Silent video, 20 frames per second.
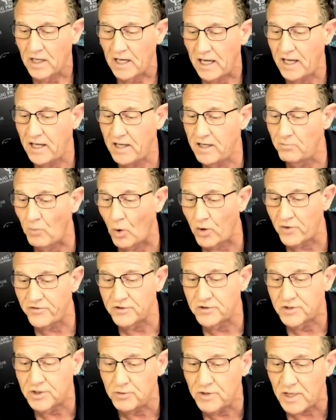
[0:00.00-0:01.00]
and more than
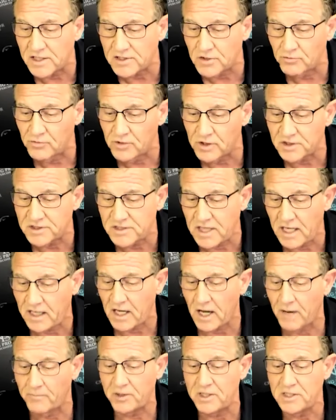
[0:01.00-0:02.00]
two dozen real estate
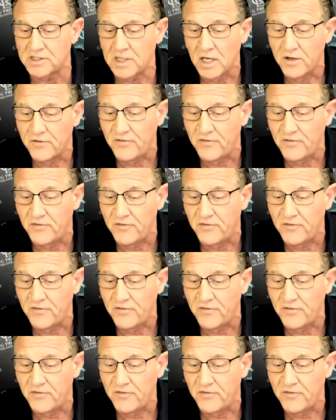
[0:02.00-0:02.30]
companies.